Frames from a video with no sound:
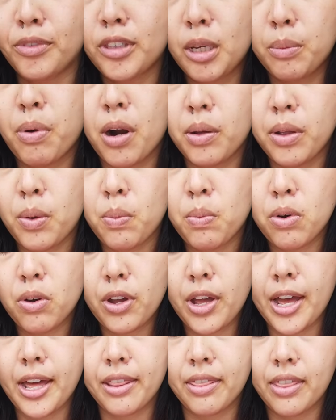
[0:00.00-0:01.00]
They probably
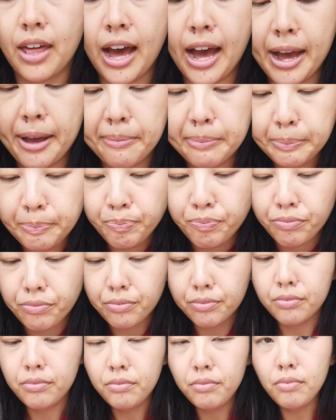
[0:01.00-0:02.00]
won't get that
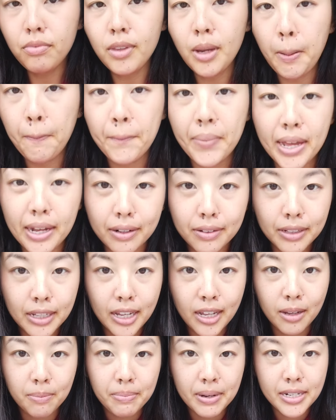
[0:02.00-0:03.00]

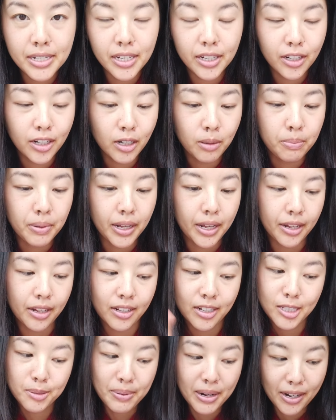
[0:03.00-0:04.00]
pickly by dinner, but
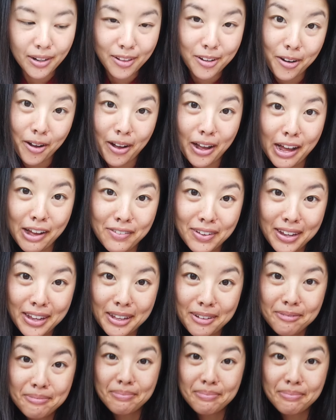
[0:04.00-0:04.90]
it's better than not having it.